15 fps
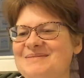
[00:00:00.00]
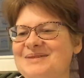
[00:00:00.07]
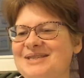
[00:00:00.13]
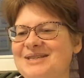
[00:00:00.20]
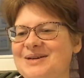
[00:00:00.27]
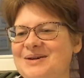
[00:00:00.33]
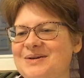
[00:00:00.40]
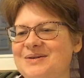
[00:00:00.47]

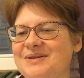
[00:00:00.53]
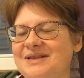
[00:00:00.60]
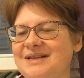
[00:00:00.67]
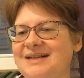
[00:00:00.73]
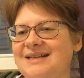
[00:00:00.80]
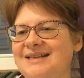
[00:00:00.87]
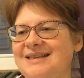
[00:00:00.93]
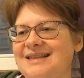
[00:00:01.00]
So
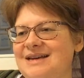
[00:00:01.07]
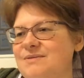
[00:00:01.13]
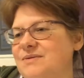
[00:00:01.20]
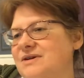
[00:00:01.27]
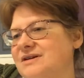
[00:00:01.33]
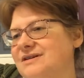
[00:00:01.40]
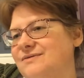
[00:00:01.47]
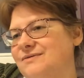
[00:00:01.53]
they
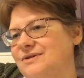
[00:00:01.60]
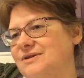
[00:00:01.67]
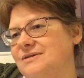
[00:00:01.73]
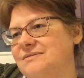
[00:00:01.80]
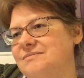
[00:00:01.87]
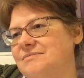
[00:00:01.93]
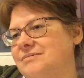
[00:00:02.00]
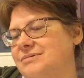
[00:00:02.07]
worked
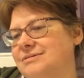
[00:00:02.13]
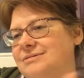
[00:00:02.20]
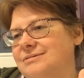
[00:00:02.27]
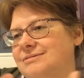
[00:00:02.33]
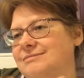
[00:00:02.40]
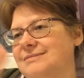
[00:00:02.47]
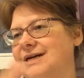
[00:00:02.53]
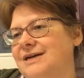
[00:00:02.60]
for,
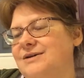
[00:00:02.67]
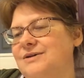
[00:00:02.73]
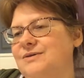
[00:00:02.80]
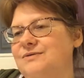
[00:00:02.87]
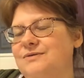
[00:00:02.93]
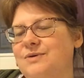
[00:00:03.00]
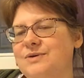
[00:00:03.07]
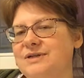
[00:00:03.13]
I don't know,
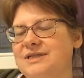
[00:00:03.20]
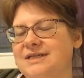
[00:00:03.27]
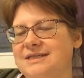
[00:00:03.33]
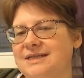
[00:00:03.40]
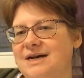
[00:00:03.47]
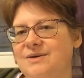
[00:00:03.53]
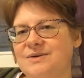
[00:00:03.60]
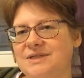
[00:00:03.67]
4 or
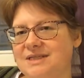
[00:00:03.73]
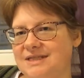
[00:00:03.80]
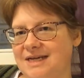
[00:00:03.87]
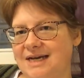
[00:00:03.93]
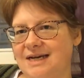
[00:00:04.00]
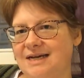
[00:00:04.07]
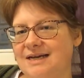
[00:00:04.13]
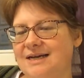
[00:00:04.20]
6 hours a
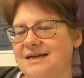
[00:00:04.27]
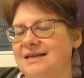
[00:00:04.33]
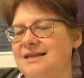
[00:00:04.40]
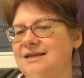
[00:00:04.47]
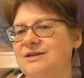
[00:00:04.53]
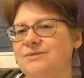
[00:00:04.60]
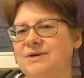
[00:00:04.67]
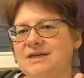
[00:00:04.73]
day.
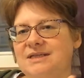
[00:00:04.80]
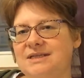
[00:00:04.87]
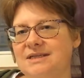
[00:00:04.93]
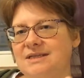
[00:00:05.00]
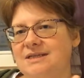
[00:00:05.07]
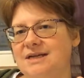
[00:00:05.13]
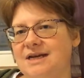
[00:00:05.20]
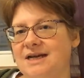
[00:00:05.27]
They had the rest
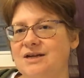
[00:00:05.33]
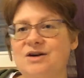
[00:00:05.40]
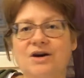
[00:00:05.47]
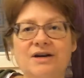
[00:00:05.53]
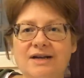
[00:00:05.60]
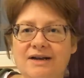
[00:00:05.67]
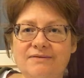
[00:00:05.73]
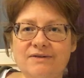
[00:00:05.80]
of the day, and
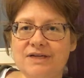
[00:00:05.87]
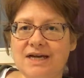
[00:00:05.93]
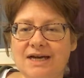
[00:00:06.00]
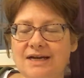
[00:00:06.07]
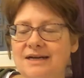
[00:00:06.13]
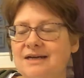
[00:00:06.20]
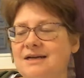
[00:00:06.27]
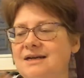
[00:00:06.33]
not every
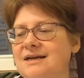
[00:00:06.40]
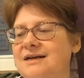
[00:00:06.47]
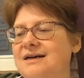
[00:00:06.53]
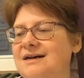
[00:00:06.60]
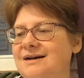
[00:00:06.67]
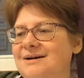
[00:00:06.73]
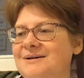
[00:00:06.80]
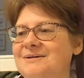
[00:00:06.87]
day,
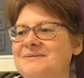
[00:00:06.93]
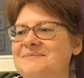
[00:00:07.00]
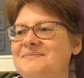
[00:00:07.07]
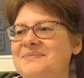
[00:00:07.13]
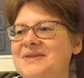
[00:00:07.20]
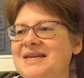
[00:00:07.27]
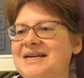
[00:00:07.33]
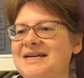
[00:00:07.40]

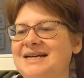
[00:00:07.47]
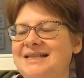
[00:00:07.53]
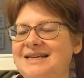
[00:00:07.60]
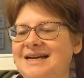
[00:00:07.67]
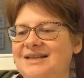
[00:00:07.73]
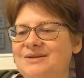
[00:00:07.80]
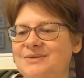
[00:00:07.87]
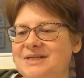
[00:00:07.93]
And they
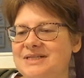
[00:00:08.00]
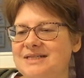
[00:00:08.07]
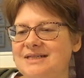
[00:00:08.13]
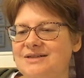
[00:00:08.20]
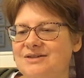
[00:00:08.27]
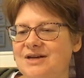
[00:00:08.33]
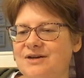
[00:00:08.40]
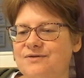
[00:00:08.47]
had the rest of
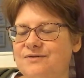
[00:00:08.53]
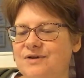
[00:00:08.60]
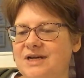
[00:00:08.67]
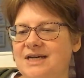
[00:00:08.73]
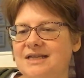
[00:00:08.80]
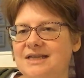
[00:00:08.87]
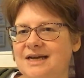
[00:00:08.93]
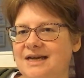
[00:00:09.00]
their day
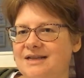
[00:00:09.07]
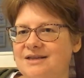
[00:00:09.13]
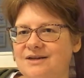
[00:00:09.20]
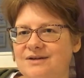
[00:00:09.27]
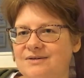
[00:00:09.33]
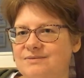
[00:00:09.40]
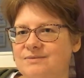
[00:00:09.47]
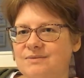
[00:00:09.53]
free. They had
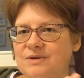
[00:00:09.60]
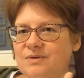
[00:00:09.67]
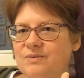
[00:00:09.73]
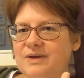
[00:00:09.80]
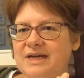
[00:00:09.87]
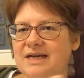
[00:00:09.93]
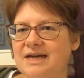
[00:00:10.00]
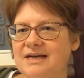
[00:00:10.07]
their
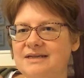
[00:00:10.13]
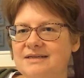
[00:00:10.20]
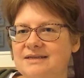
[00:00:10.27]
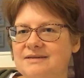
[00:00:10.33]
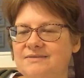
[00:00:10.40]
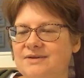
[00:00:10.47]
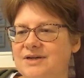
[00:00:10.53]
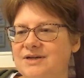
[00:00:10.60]
weekends
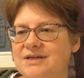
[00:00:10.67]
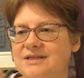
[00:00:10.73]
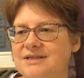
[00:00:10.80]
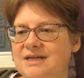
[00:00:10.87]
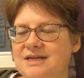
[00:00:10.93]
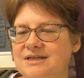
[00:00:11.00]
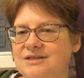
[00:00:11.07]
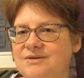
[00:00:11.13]
and various
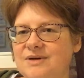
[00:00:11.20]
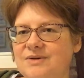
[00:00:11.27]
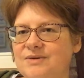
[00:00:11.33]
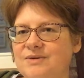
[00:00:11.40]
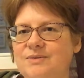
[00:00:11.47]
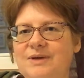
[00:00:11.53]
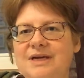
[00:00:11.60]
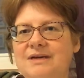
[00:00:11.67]
days throughout
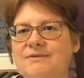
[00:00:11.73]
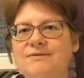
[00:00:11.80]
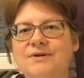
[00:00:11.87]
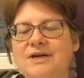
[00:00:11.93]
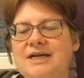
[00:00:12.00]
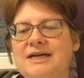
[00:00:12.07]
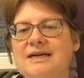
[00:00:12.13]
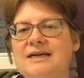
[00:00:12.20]
the week
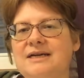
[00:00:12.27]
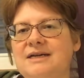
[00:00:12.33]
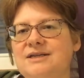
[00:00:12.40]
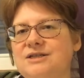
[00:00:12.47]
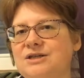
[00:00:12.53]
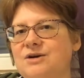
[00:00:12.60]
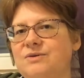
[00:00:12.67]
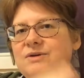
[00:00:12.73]
free
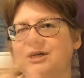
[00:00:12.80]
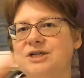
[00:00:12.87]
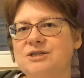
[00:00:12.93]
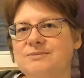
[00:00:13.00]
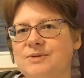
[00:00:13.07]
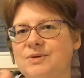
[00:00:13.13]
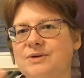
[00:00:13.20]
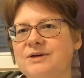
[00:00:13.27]
to go and
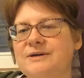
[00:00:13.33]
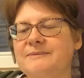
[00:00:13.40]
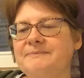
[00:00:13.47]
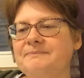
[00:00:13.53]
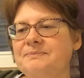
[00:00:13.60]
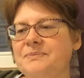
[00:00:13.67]
explore.